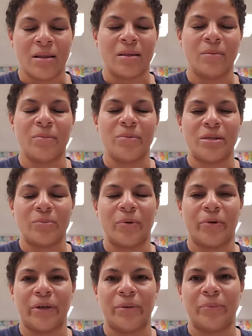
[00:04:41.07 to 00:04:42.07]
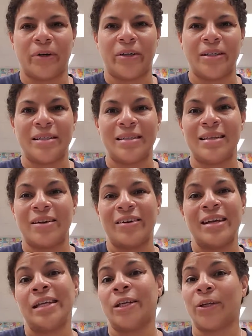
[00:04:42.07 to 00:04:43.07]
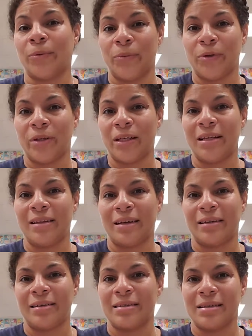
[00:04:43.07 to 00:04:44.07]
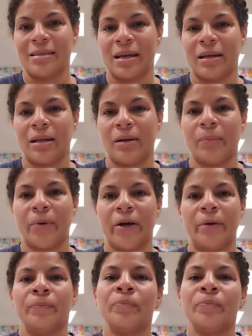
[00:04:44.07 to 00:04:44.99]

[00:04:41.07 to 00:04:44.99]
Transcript: The most important part is they're in a community, that is the setting. But